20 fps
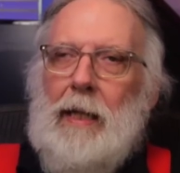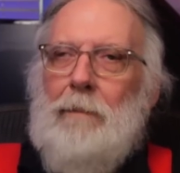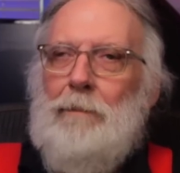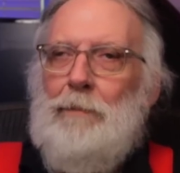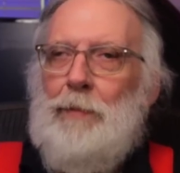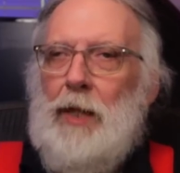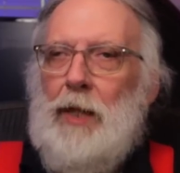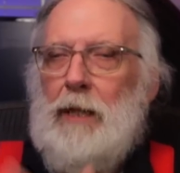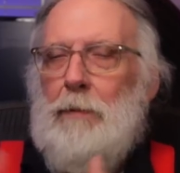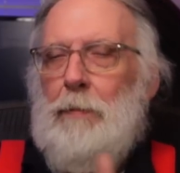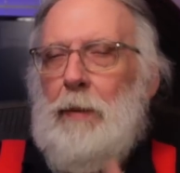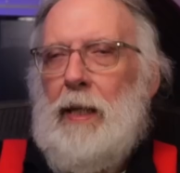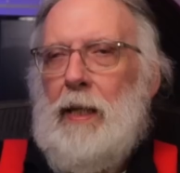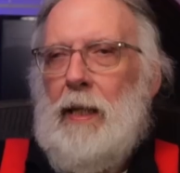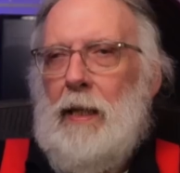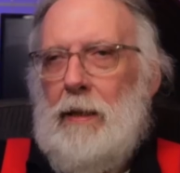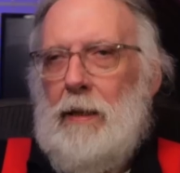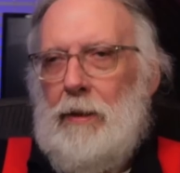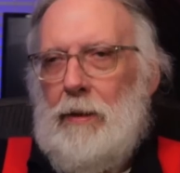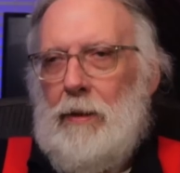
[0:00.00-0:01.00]
just
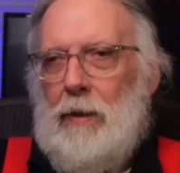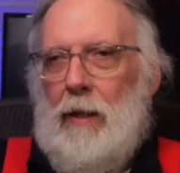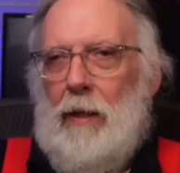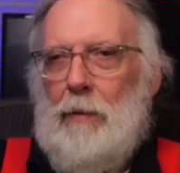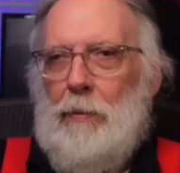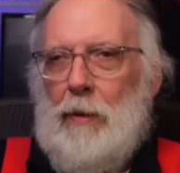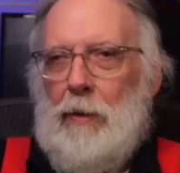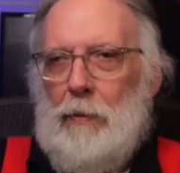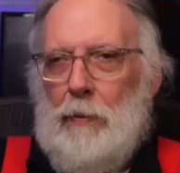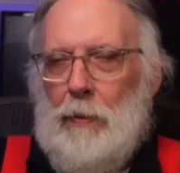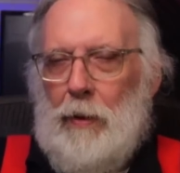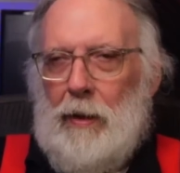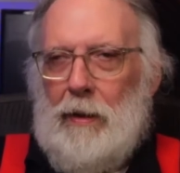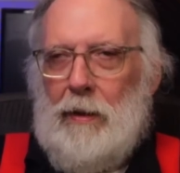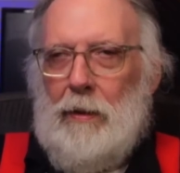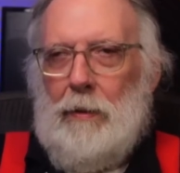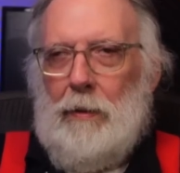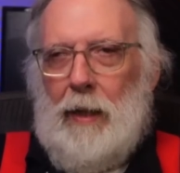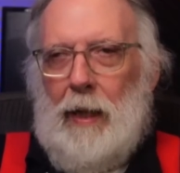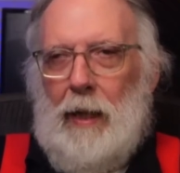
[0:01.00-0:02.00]
because your hardware
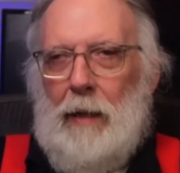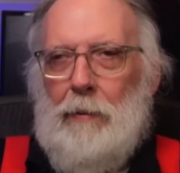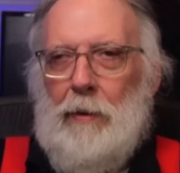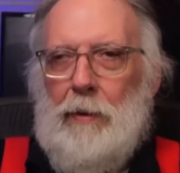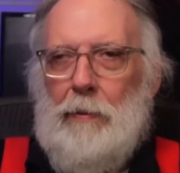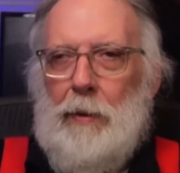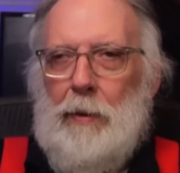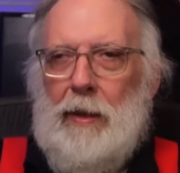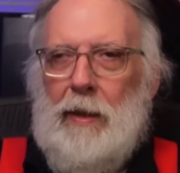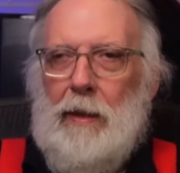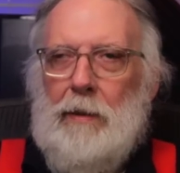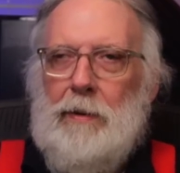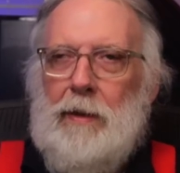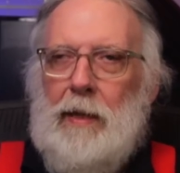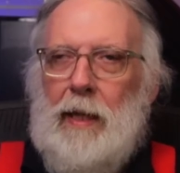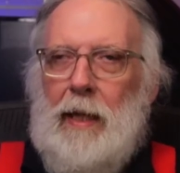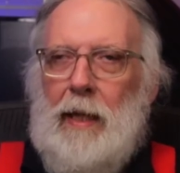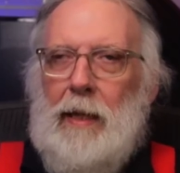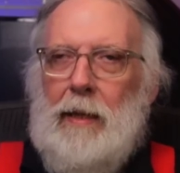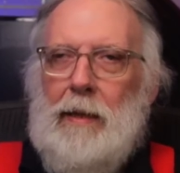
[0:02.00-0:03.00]
worked okay with Windows
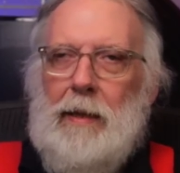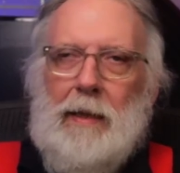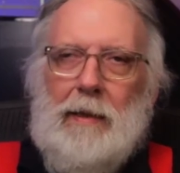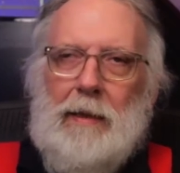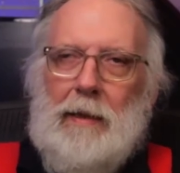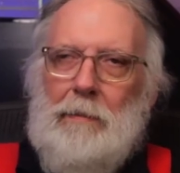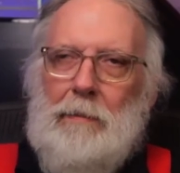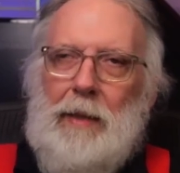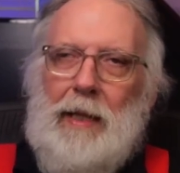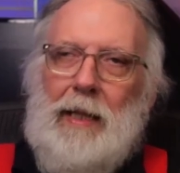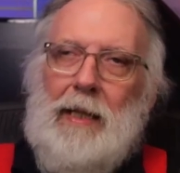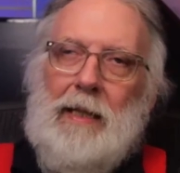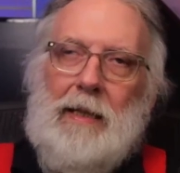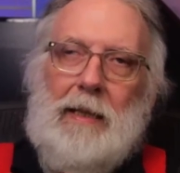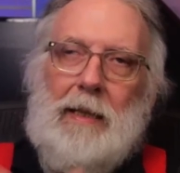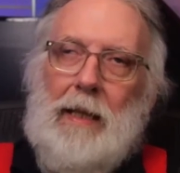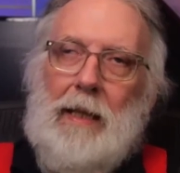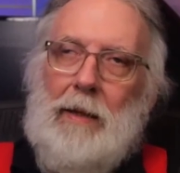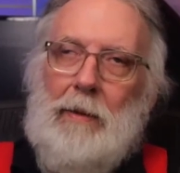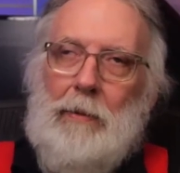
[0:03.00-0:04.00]
10 doesn't mean
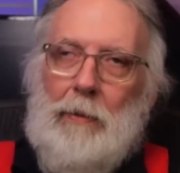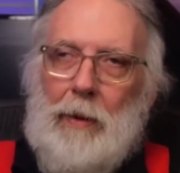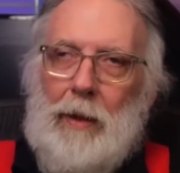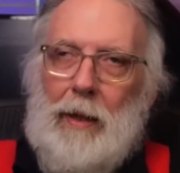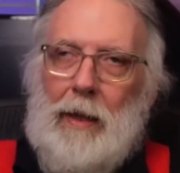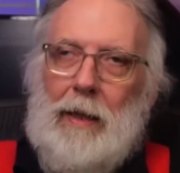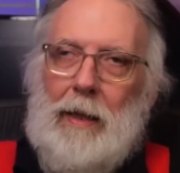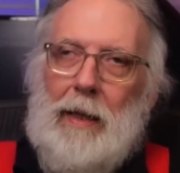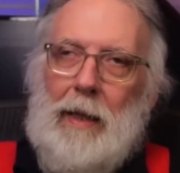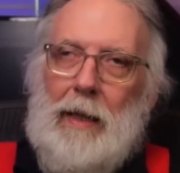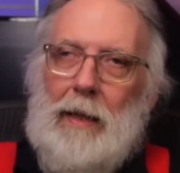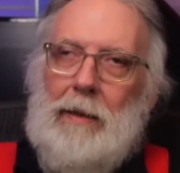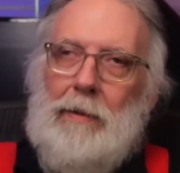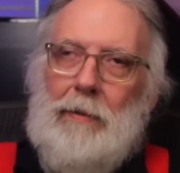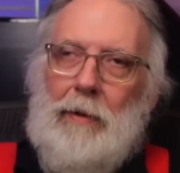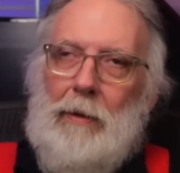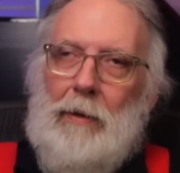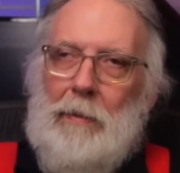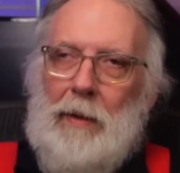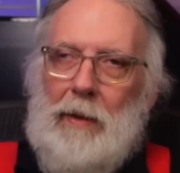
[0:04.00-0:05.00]
it's going to work on
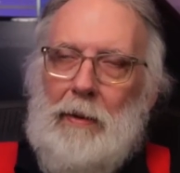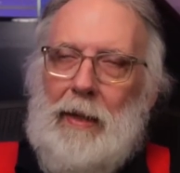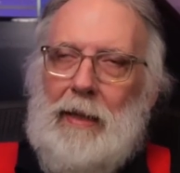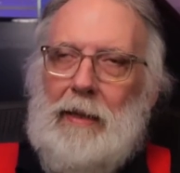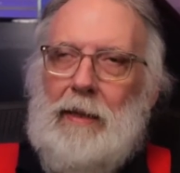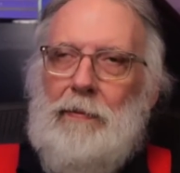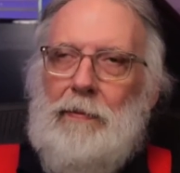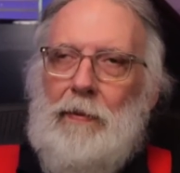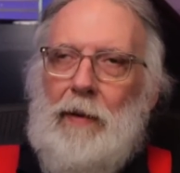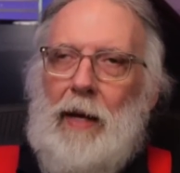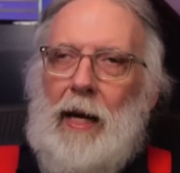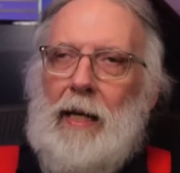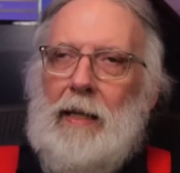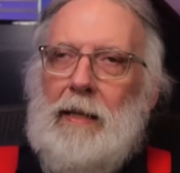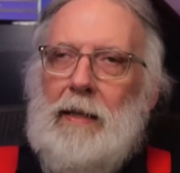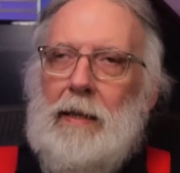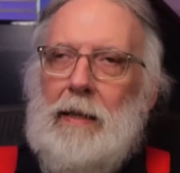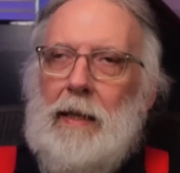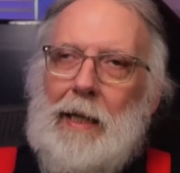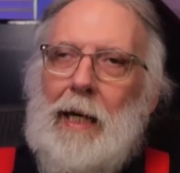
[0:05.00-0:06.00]
Chrome OS
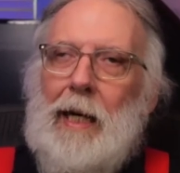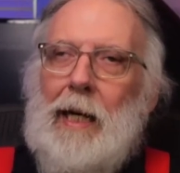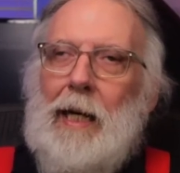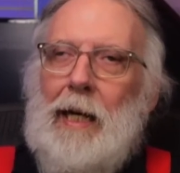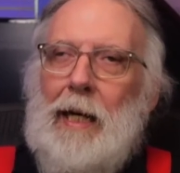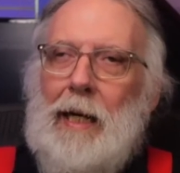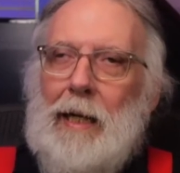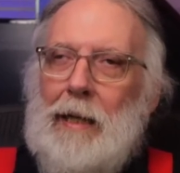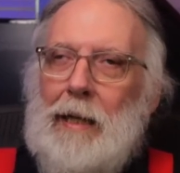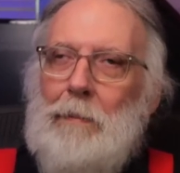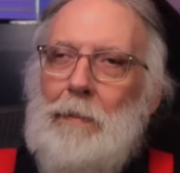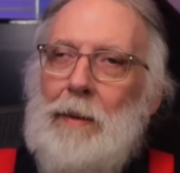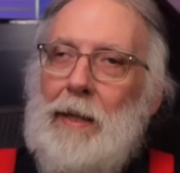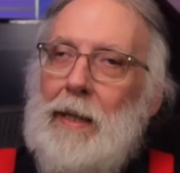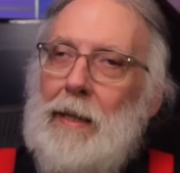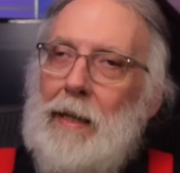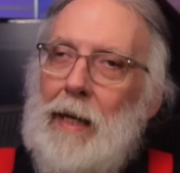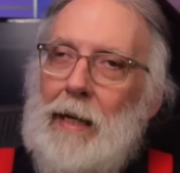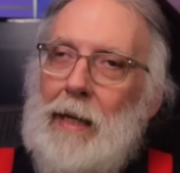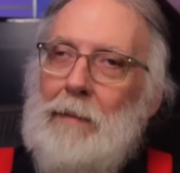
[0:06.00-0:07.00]
Flex. It could be
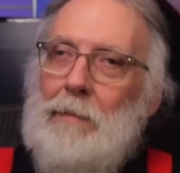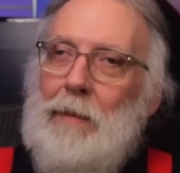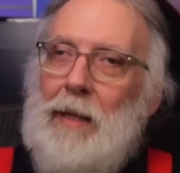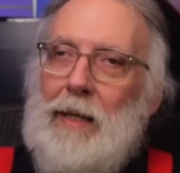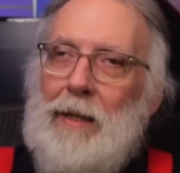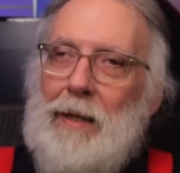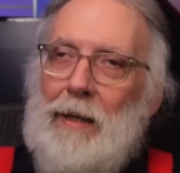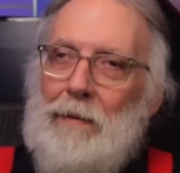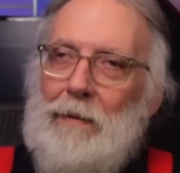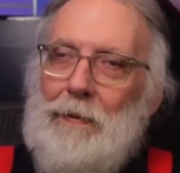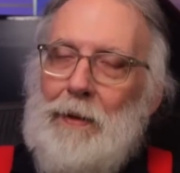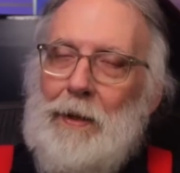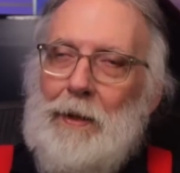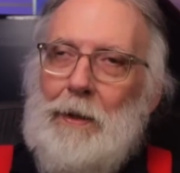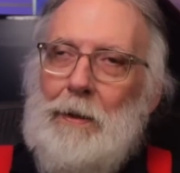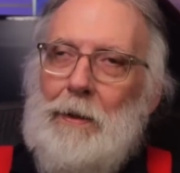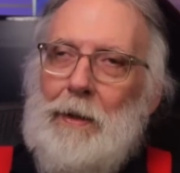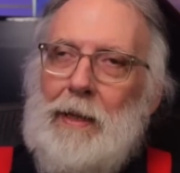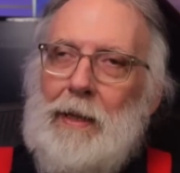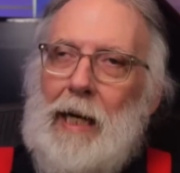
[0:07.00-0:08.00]
a nightmare if you're
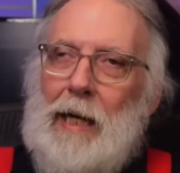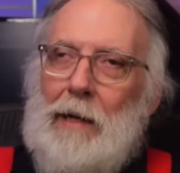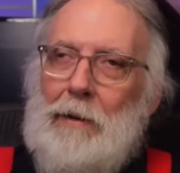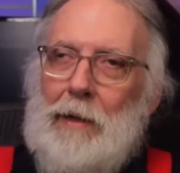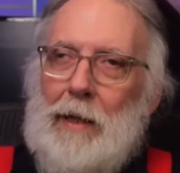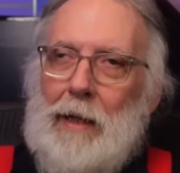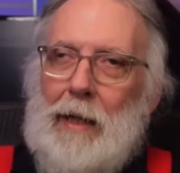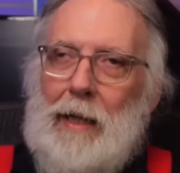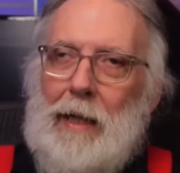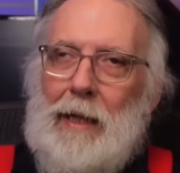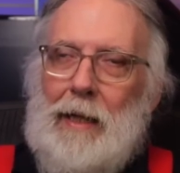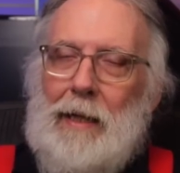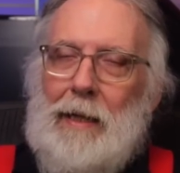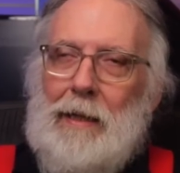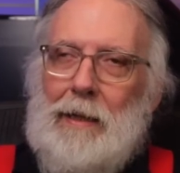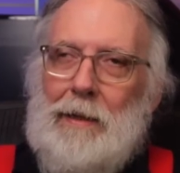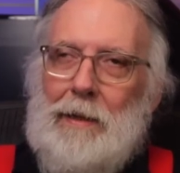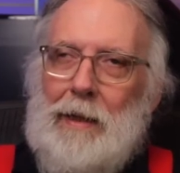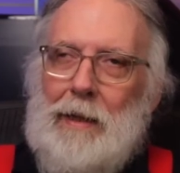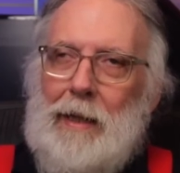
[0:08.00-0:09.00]
going down
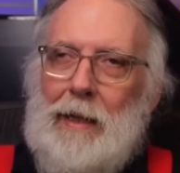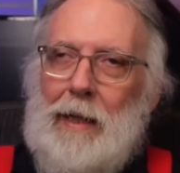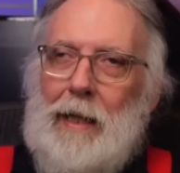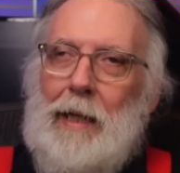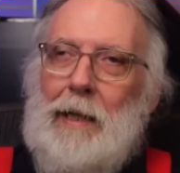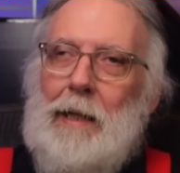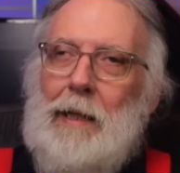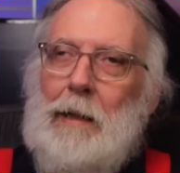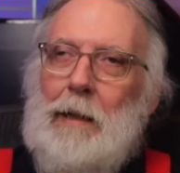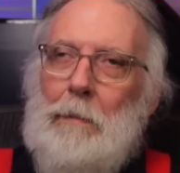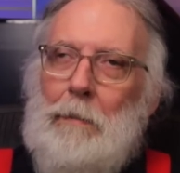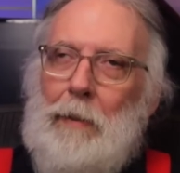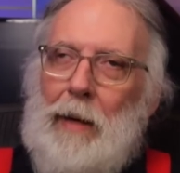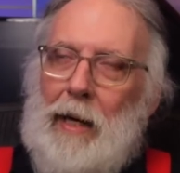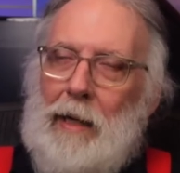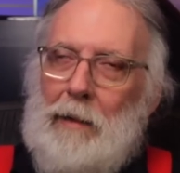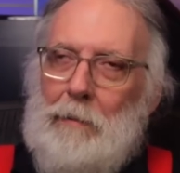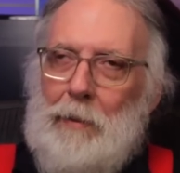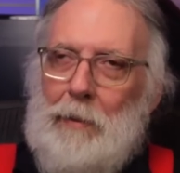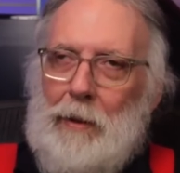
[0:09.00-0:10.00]
the
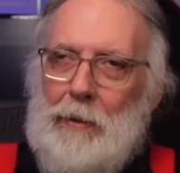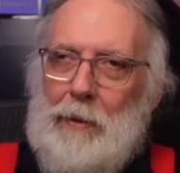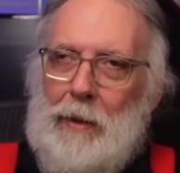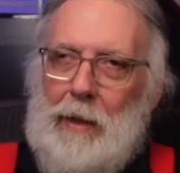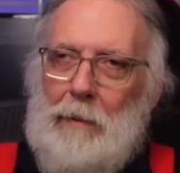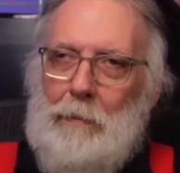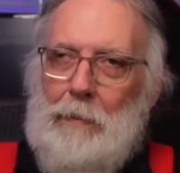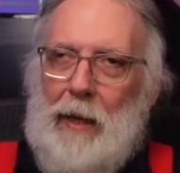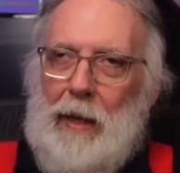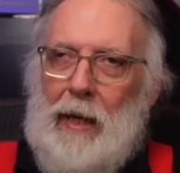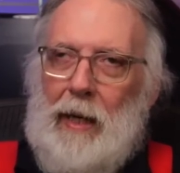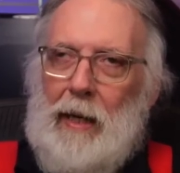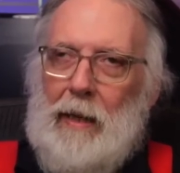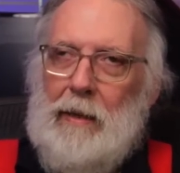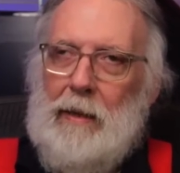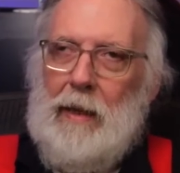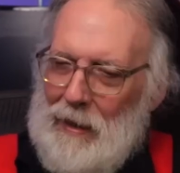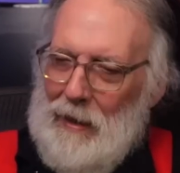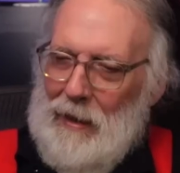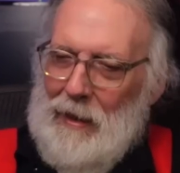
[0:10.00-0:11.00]
incompatibility
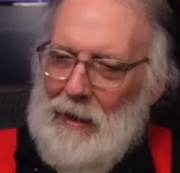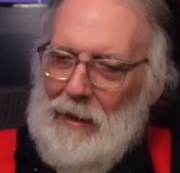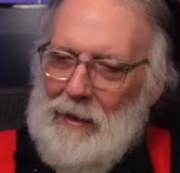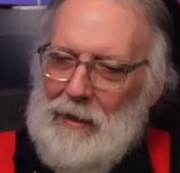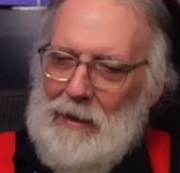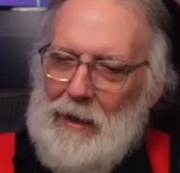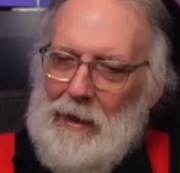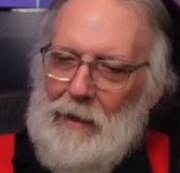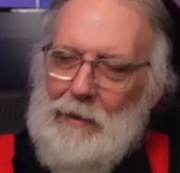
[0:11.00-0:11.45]
path. So